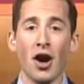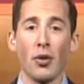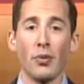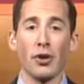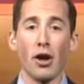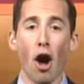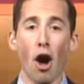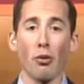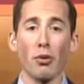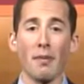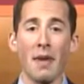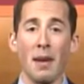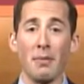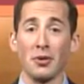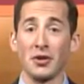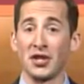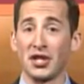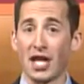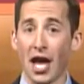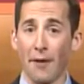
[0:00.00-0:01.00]
We all
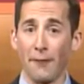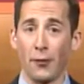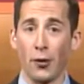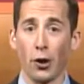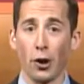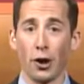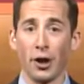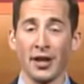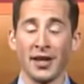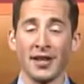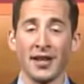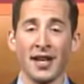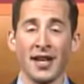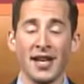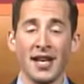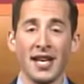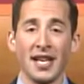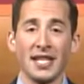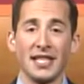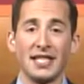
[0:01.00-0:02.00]
remember Steph Curry and
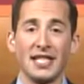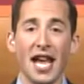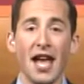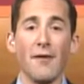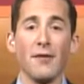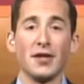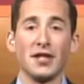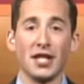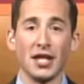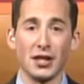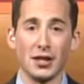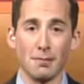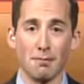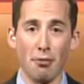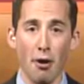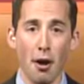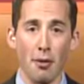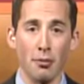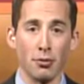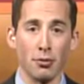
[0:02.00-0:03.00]
Davidson's
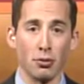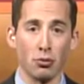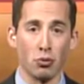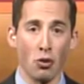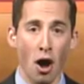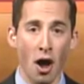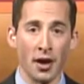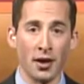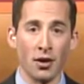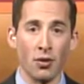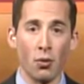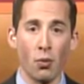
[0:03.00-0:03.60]
improbable run.